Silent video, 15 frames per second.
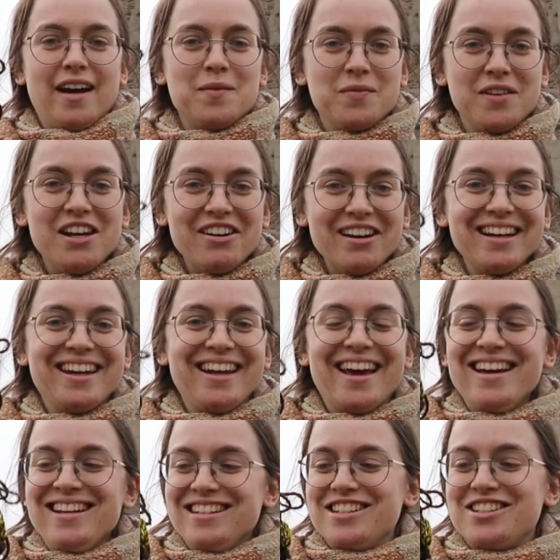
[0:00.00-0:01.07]
I'm nearing
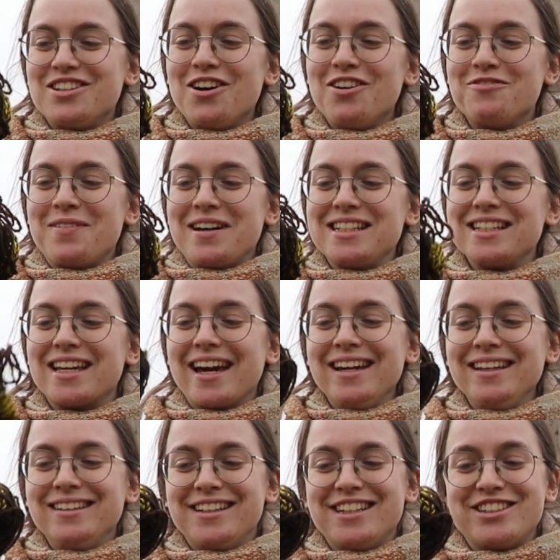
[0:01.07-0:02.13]
the end of my
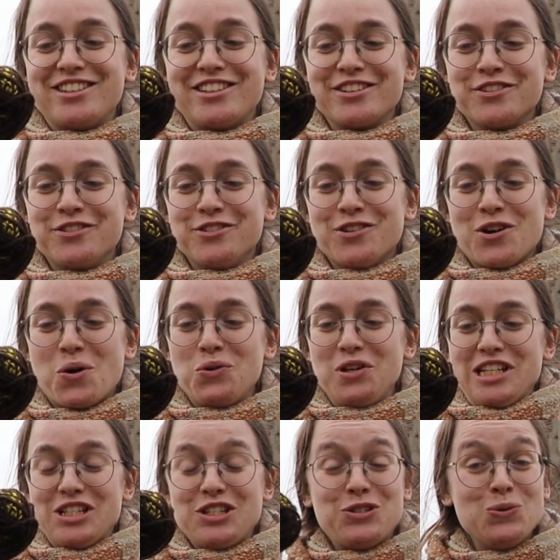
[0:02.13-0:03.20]
skein. There are
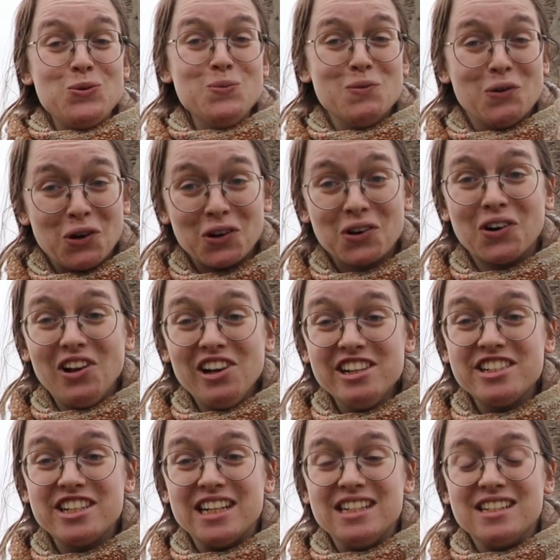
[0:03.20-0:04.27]
only 2 more
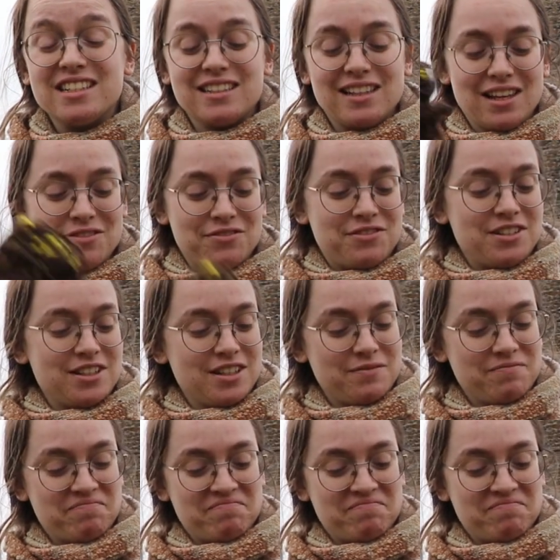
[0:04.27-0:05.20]
color changes left.